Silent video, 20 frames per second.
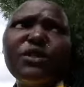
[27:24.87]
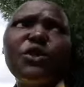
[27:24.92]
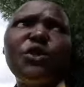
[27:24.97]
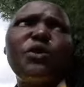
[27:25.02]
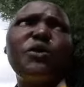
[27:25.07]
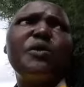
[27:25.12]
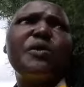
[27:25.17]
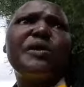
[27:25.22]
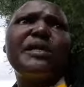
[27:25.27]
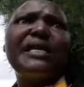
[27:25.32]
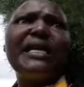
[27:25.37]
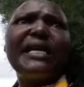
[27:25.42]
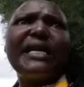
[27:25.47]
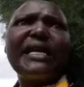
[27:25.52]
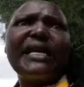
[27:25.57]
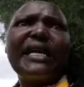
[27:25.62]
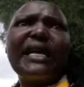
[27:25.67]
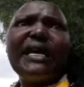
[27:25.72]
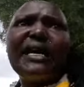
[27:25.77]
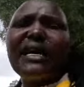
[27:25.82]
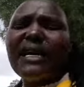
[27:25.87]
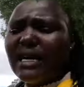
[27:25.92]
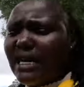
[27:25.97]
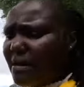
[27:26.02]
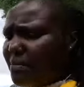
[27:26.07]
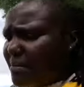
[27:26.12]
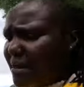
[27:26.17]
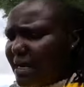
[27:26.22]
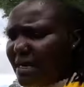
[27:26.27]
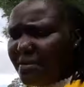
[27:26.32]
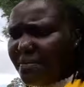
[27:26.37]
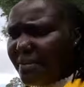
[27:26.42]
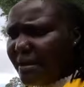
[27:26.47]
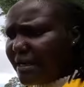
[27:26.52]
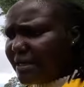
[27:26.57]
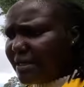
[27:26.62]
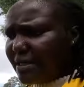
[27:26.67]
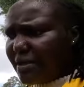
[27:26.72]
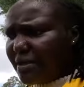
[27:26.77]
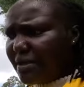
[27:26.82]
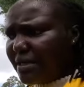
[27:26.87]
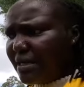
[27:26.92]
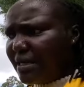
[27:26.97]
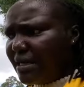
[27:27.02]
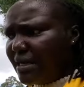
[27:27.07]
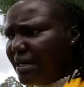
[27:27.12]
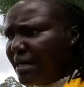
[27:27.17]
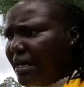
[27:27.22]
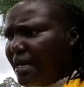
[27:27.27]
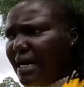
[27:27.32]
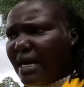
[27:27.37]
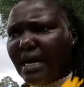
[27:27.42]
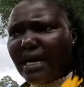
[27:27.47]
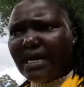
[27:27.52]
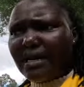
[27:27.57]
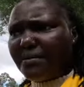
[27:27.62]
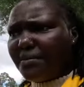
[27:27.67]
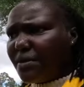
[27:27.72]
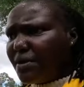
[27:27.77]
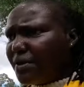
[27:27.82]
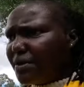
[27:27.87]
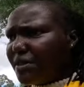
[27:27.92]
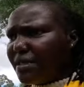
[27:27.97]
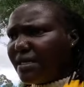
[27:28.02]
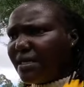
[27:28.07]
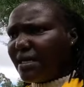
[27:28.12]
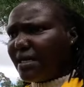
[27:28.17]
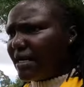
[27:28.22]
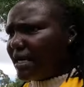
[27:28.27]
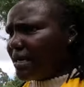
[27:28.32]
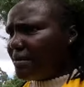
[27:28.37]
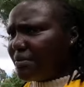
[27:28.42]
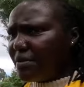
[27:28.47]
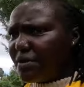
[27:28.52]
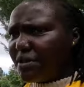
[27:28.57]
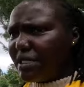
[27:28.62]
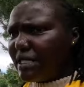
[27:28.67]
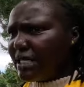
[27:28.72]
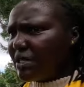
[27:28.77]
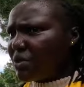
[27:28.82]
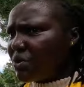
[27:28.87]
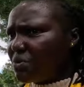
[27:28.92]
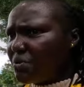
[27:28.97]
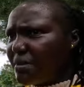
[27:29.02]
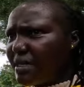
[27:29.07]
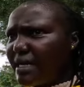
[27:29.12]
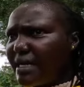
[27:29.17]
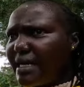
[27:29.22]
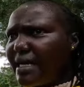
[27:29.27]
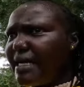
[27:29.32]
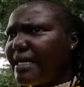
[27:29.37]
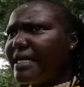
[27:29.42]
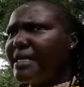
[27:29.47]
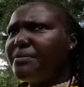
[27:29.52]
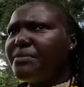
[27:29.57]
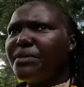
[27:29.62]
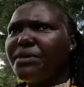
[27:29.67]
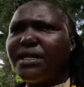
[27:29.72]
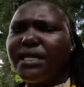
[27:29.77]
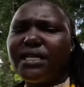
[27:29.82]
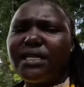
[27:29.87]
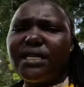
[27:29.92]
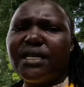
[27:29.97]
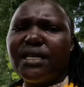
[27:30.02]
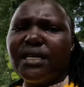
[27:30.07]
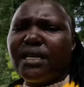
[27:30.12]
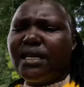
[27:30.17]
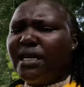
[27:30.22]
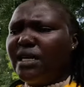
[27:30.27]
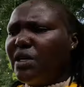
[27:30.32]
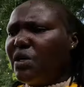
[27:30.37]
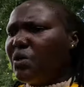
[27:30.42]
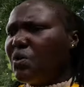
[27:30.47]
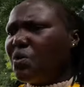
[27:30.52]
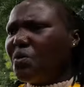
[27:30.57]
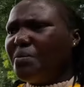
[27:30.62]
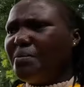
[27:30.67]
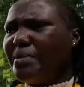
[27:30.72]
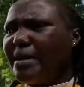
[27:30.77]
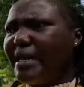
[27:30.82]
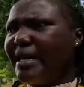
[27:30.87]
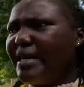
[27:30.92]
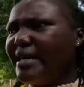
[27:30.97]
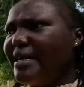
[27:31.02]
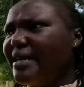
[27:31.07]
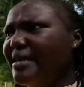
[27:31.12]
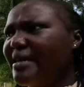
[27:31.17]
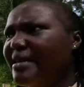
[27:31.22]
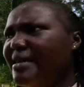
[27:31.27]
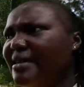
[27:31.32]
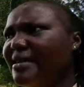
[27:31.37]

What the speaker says: to look like a bad person. I am not here to make anybody look bad,